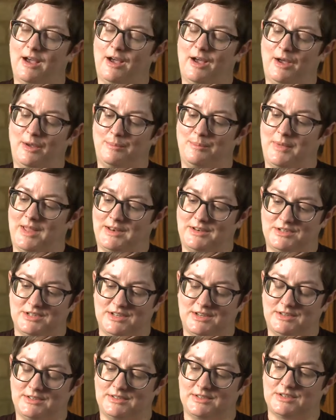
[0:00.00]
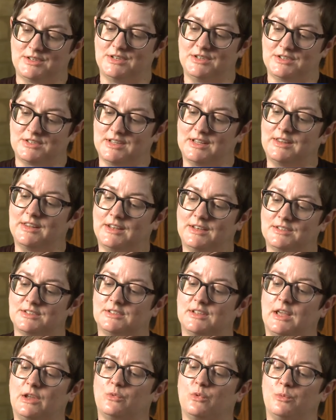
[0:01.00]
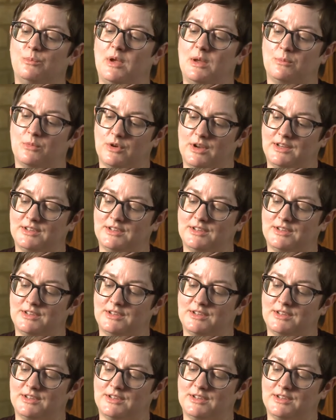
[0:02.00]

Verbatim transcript: Um, and she's, she said that it's like remembering